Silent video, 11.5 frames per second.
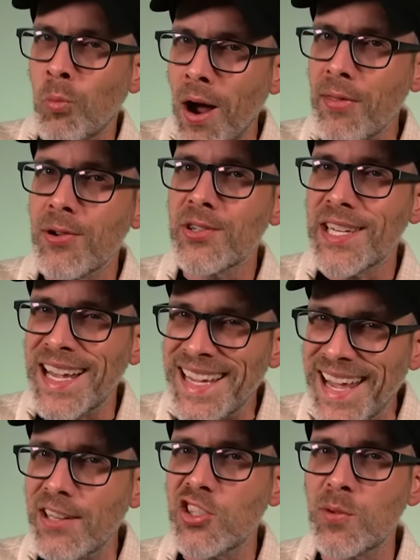weathers
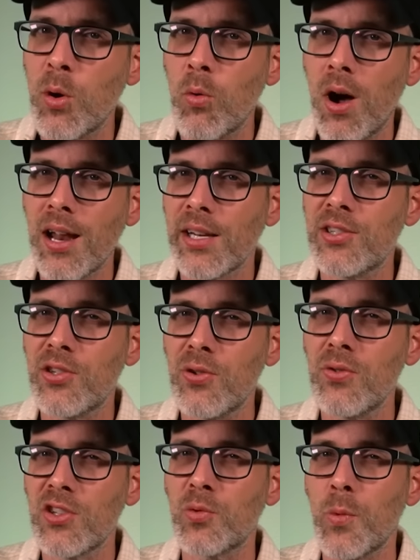against Moana 2
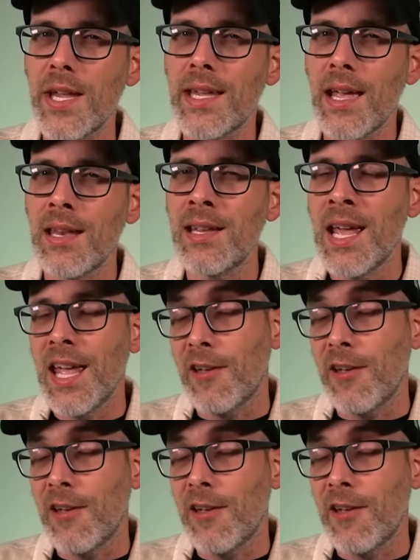this weekend,